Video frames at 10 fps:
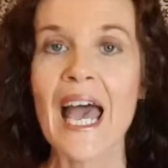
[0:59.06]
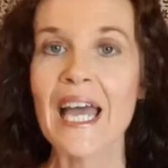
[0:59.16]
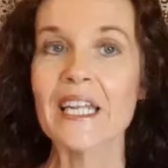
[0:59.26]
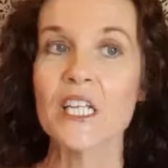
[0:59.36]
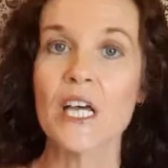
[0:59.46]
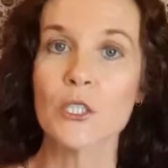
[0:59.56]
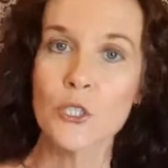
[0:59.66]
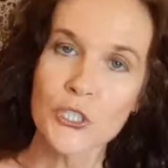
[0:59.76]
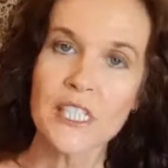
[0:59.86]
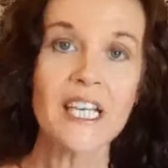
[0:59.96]
And
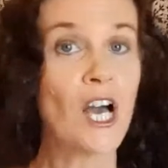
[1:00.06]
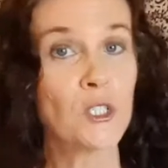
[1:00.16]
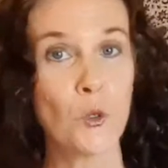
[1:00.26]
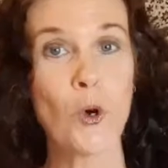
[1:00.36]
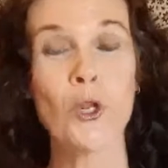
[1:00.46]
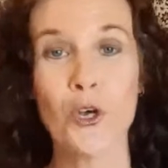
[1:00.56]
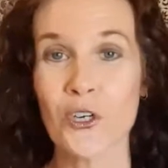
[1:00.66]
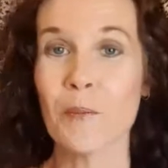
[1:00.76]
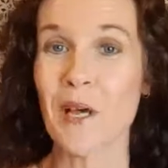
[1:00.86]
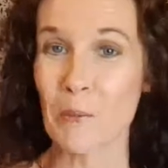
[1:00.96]
usually I talk a
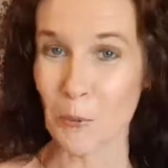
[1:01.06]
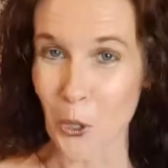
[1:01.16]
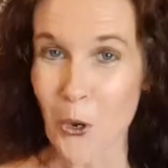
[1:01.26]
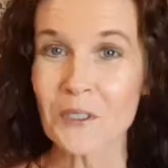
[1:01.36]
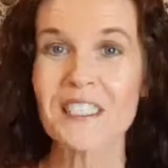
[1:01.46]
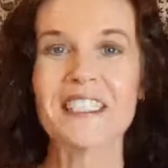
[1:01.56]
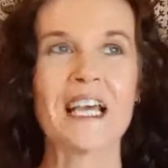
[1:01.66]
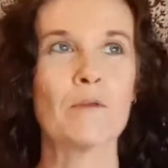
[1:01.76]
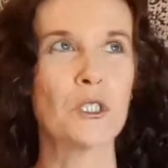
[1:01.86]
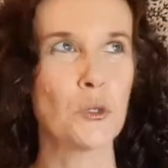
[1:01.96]
lot about blocks,
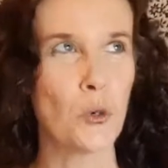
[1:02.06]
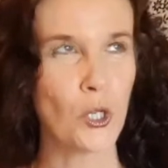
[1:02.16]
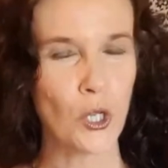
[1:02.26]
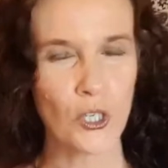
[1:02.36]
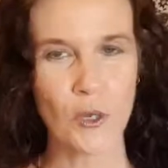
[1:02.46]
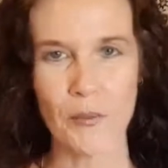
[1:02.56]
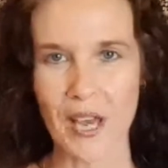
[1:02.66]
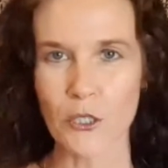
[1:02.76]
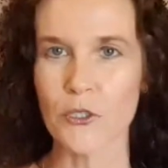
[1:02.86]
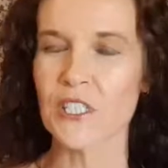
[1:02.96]
and we talk a lot
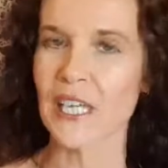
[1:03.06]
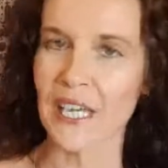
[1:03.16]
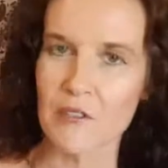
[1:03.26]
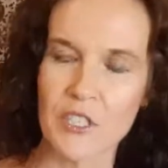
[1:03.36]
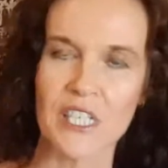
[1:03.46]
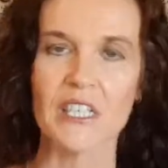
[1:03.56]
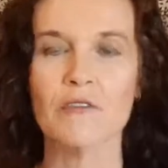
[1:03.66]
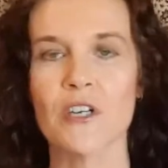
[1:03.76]
about using EFT and